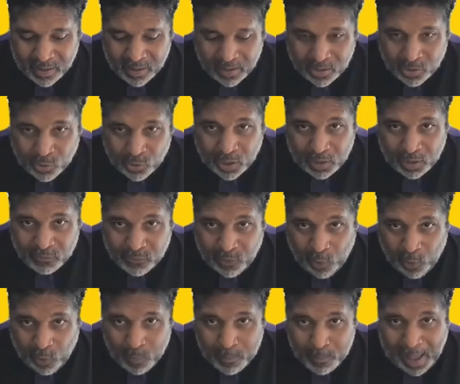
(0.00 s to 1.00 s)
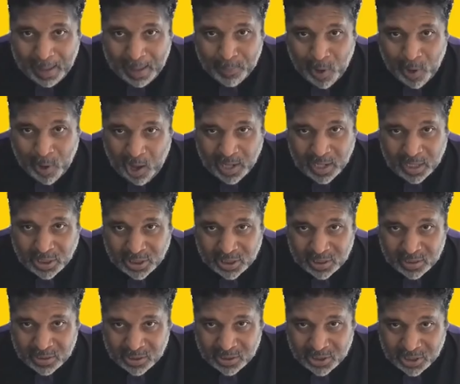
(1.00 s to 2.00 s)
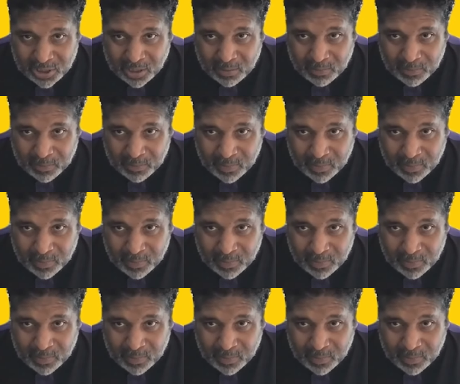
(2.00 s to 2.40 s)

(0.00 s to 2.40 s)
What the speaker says: You can vote bipartisanship.